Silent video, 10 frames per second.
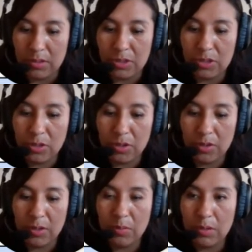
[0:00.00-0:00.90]

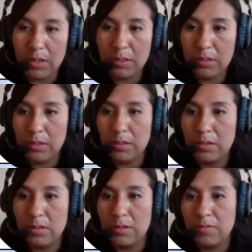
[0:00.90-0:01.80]
Story 1,
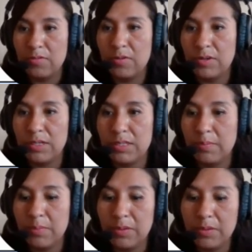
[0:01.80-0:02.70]
for
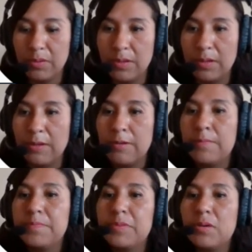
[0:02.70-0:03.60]
example.
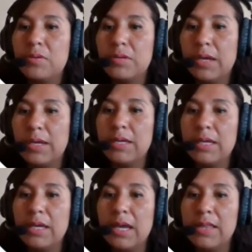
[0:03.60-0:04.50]
Okay,
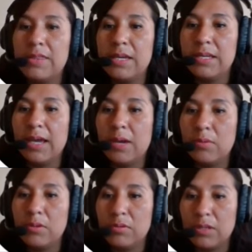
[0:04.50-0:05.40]
and then I
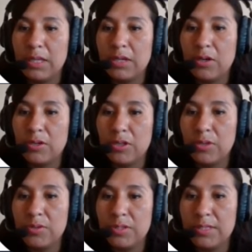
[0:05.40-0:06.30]
will click on
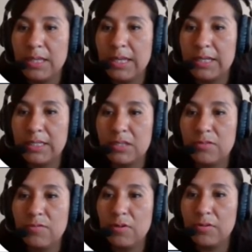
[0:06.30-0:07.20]
Use Selected
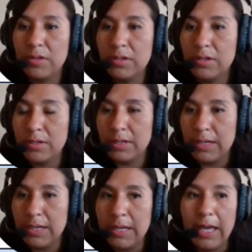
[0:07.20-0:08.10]
Folder,
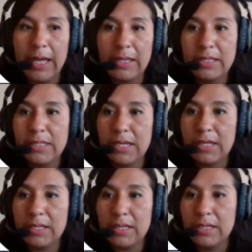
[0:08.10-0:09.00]
and
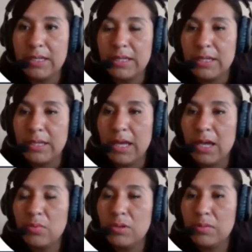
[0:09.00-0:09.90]
then
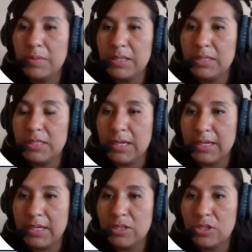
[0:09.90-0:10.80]
I will be
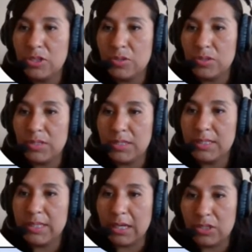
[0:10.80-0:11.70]
taken to this
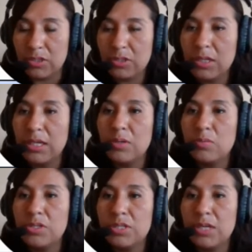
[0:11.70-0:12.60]
section in
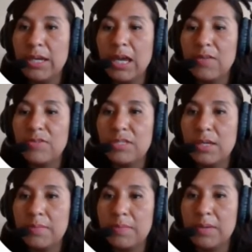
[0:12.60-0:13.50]
which I have
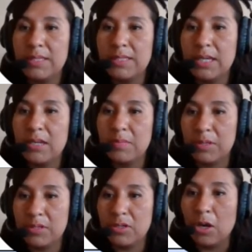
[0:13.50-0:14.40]
some
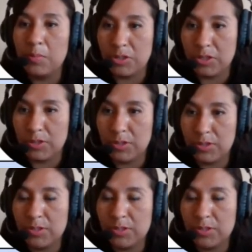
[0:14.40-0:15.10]
assignment options.